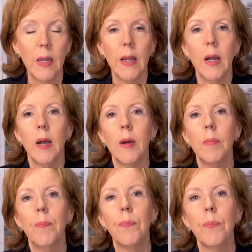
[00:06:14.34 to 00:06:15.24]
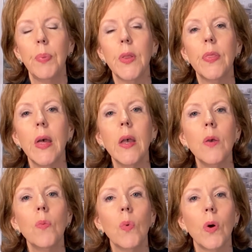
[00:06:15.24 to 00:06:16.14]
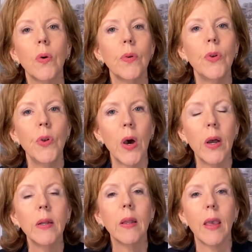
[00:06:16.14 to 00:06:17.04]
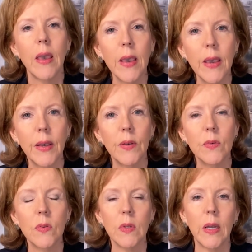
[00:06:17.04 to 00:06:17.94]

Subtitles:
But they were not kings,